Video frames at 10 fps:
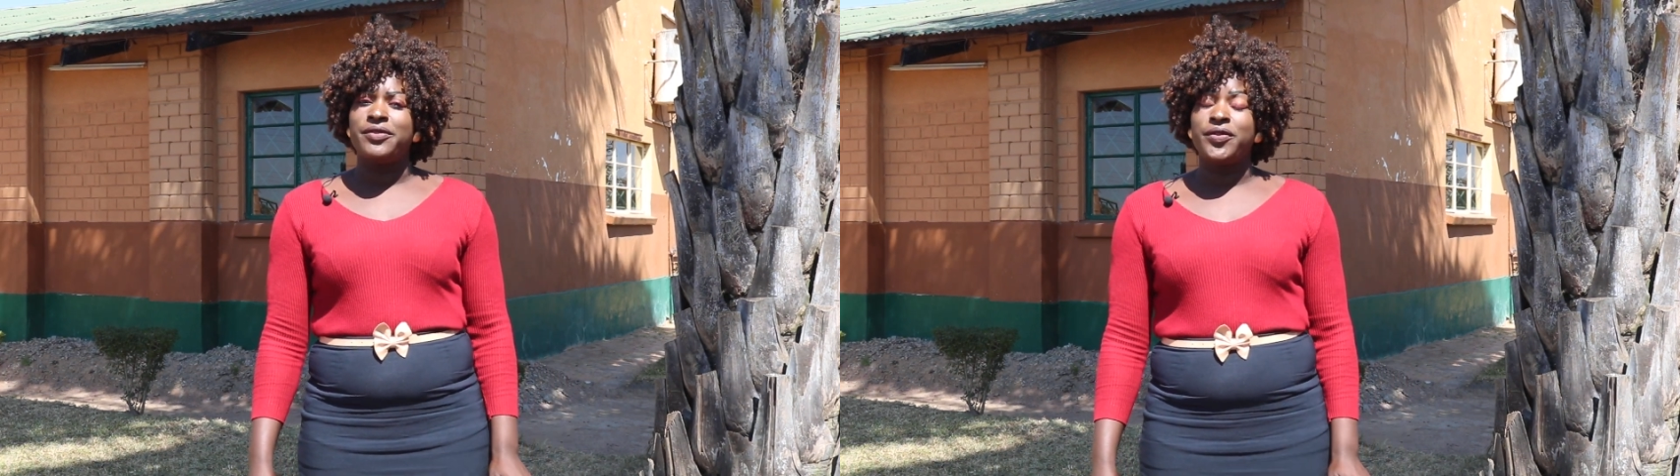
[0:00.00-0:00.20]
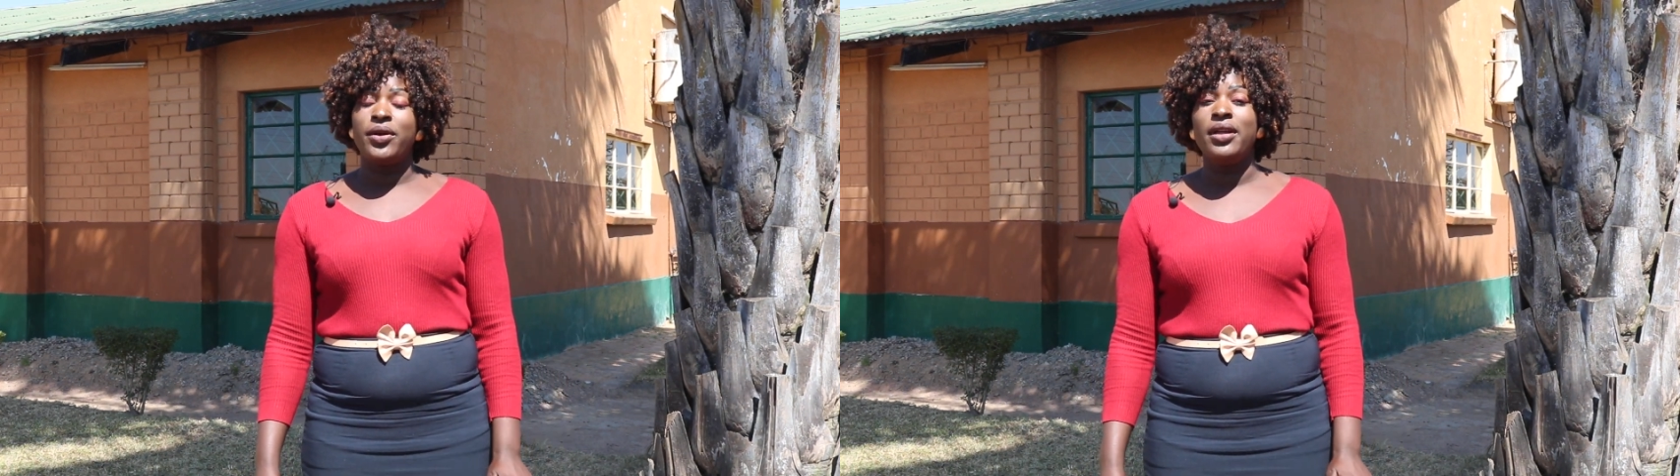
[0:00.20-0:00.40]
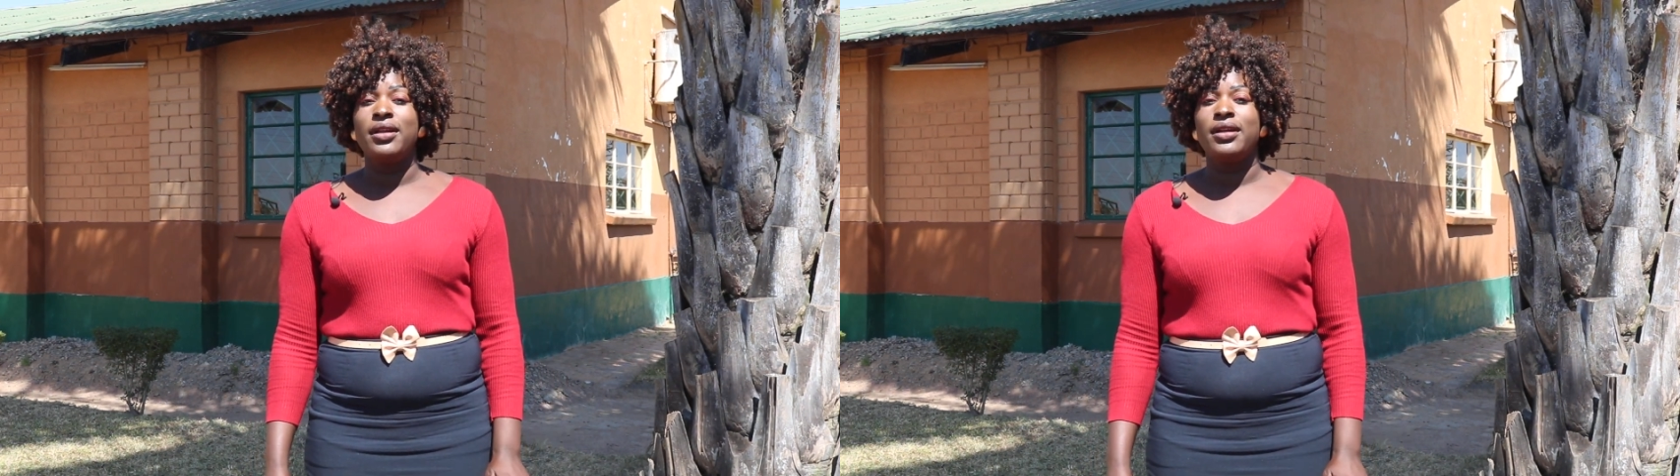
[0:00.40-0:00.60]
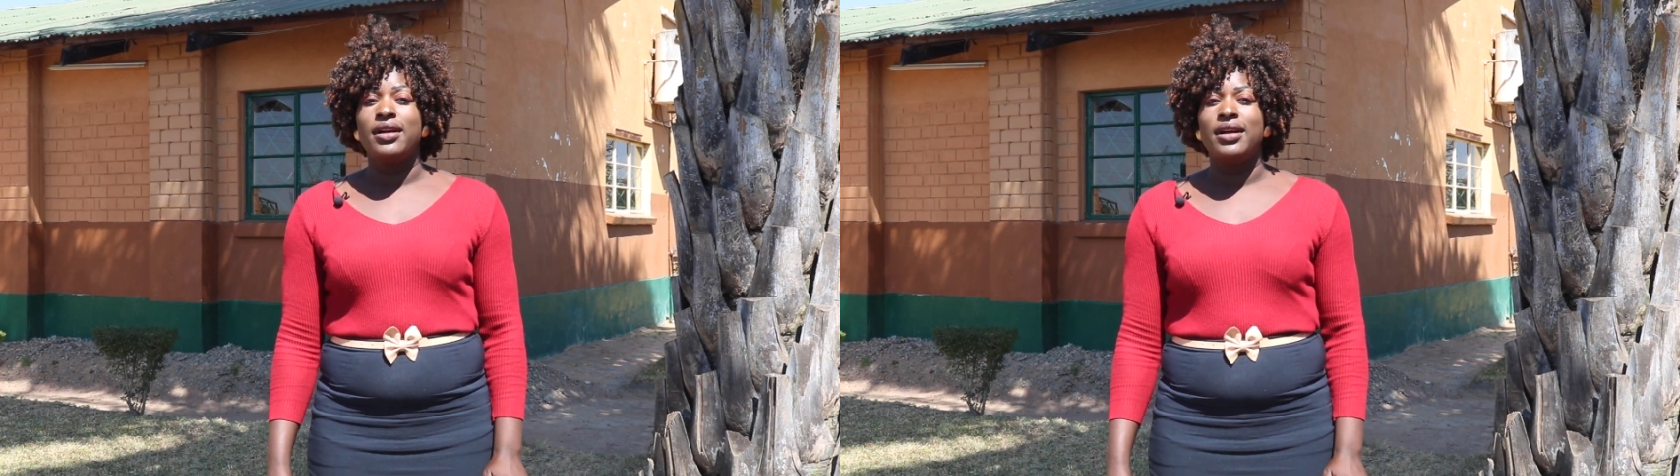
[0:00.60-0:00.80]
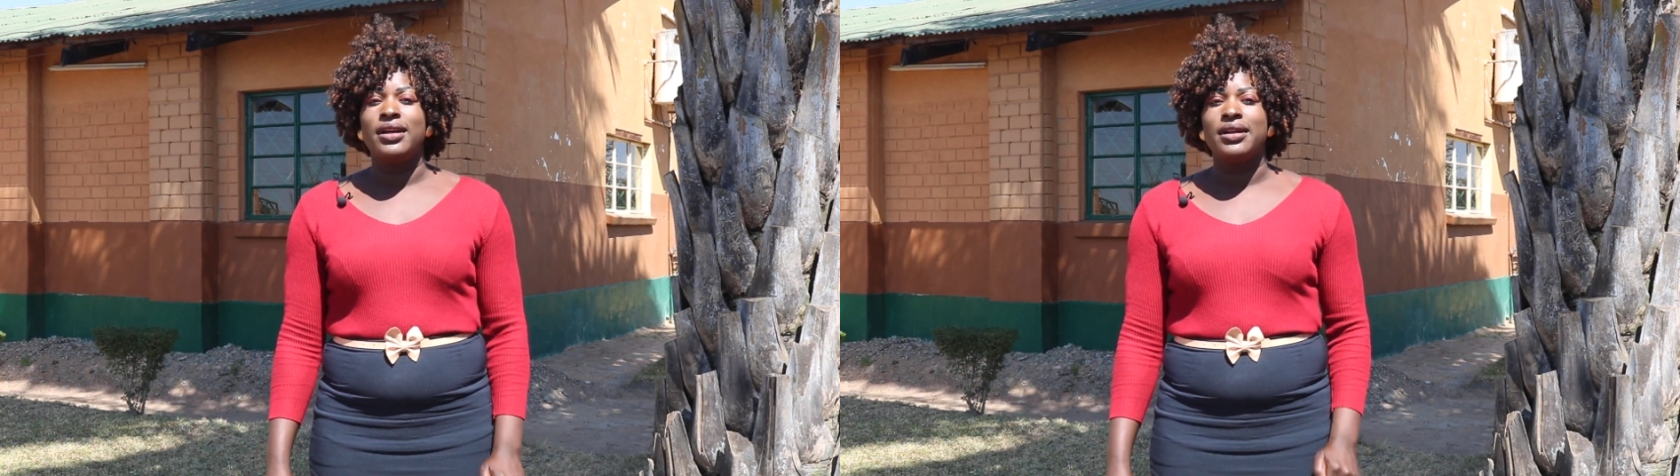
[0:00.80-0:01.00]
I'm
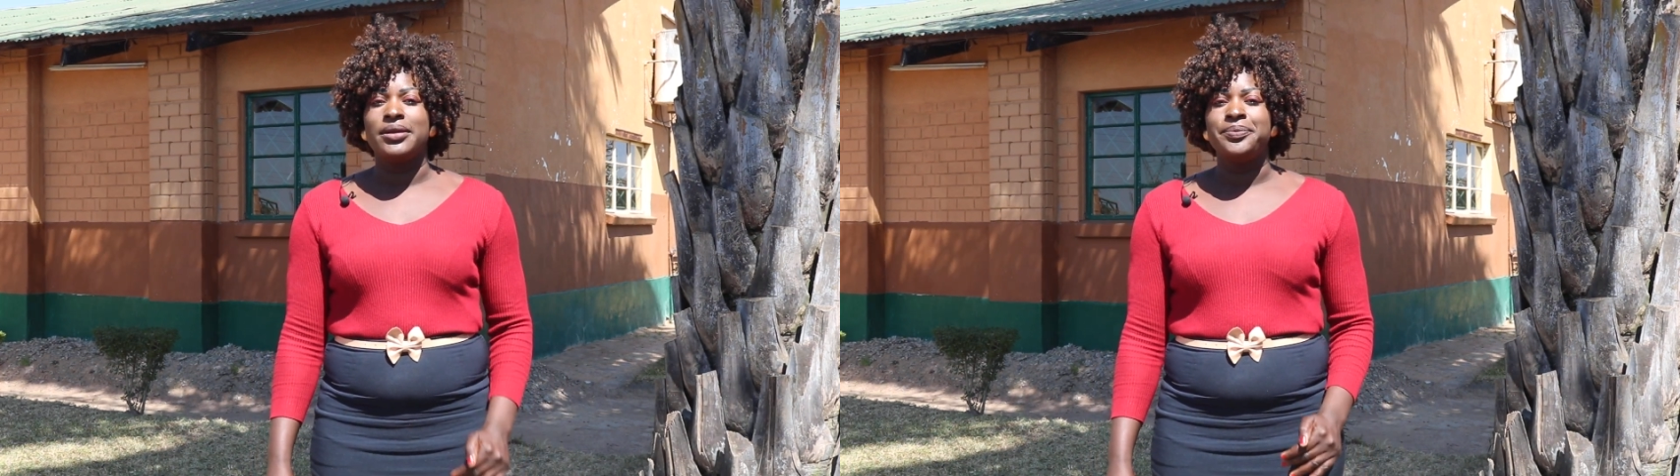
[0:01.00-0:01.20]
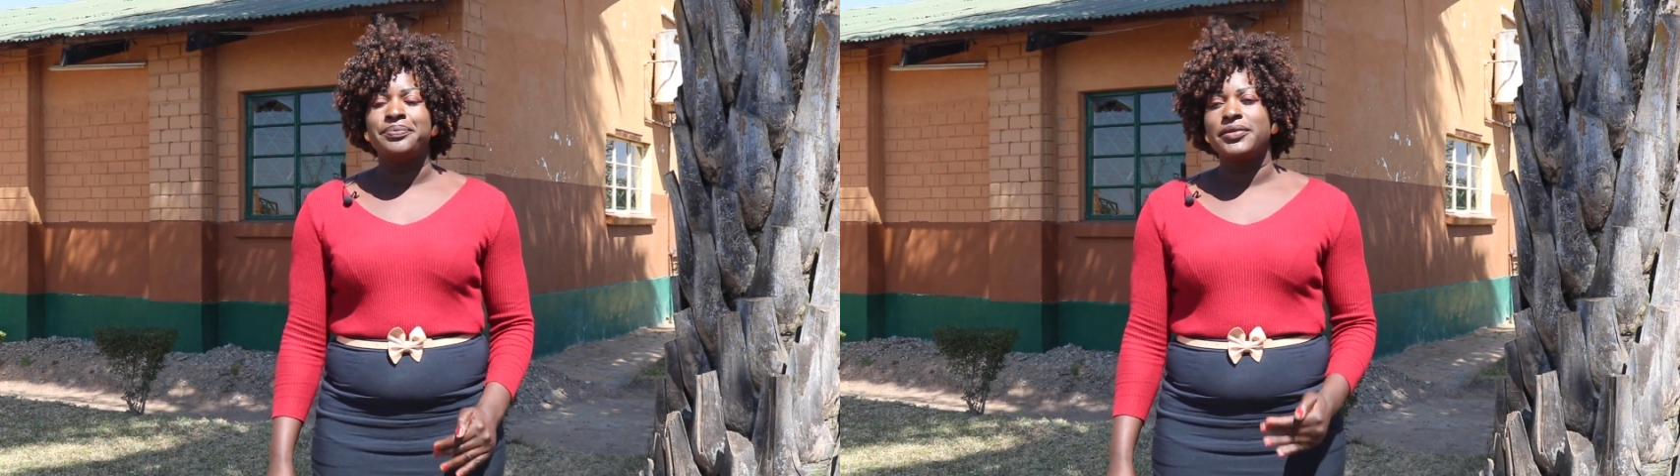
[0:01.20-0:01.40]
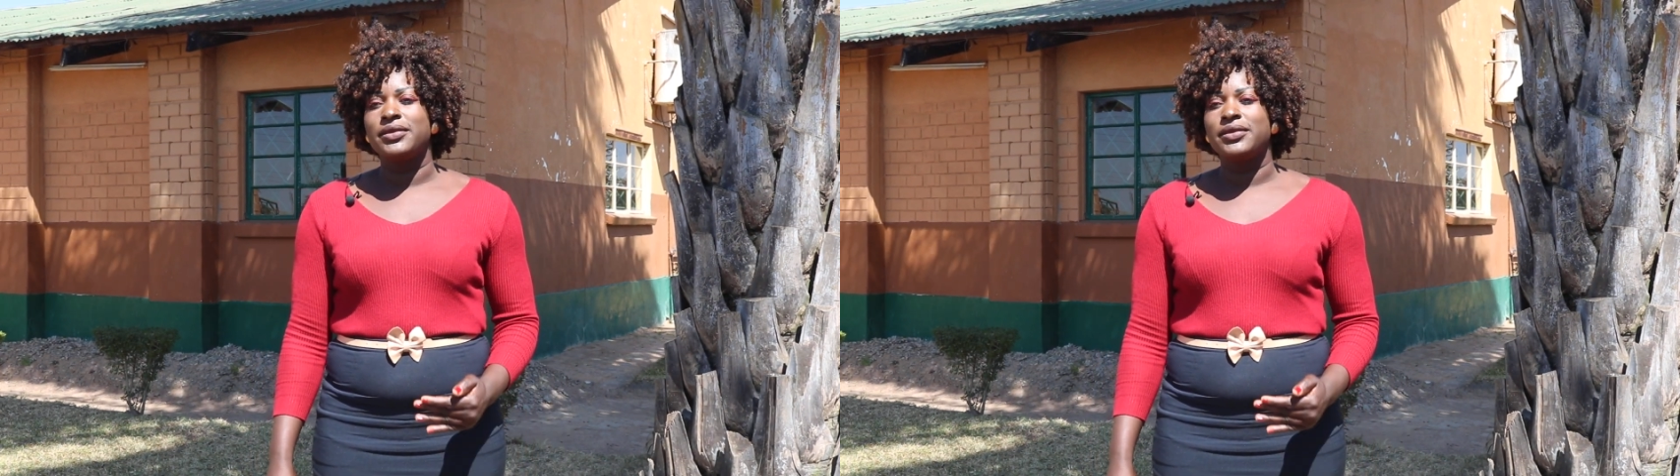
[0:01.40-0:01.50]
now